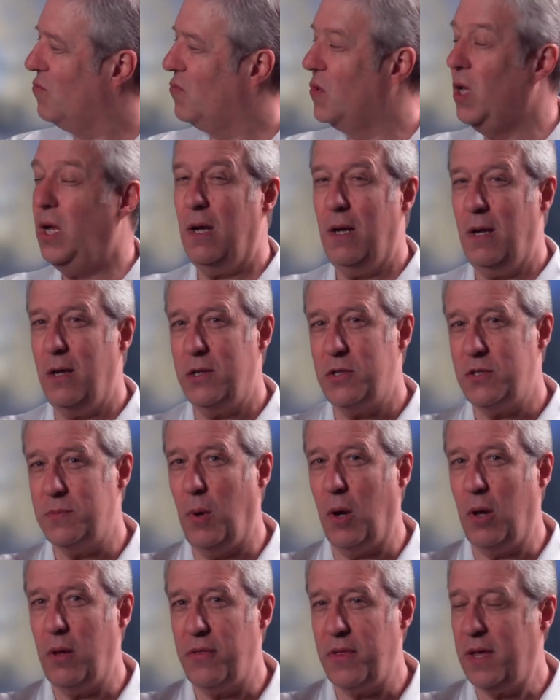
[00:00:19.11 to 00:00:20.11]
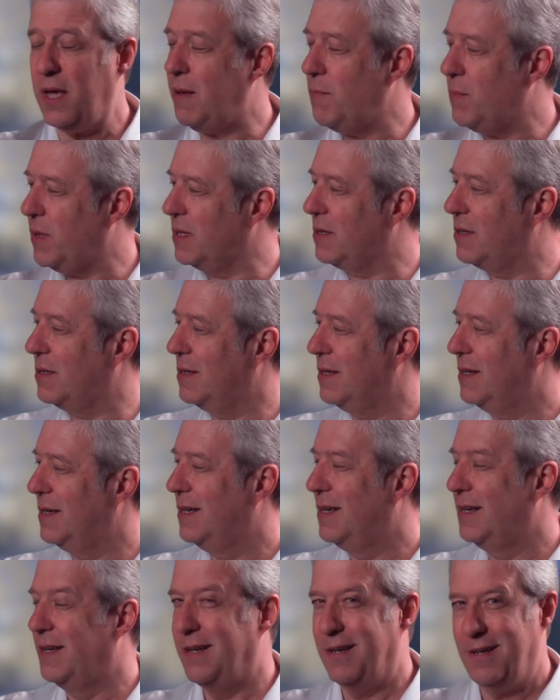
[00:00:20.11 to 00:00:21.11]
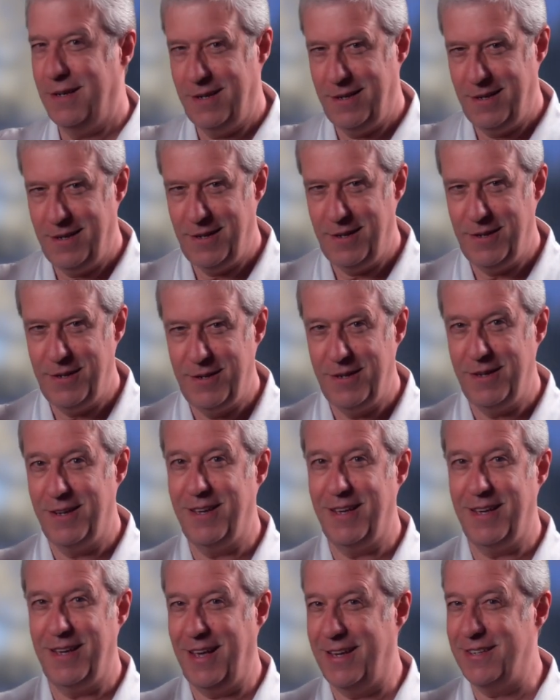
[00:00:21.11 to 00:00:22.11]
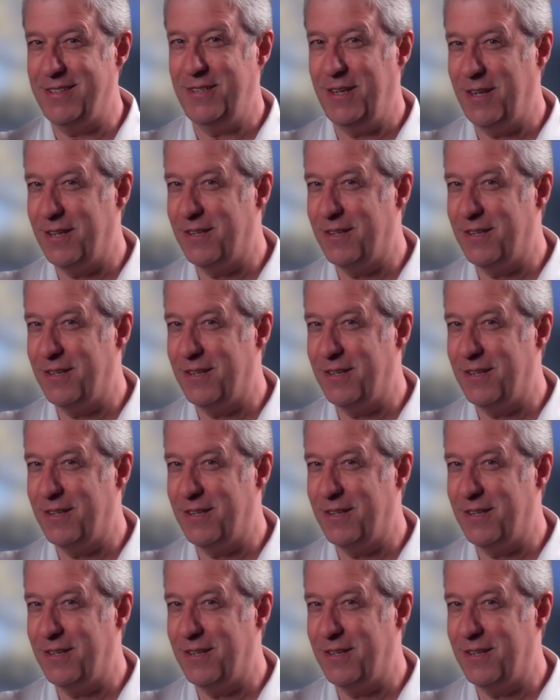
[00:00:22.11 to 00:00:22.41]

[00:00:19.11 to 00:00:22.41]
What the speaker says: Yeah, small thing, but isn't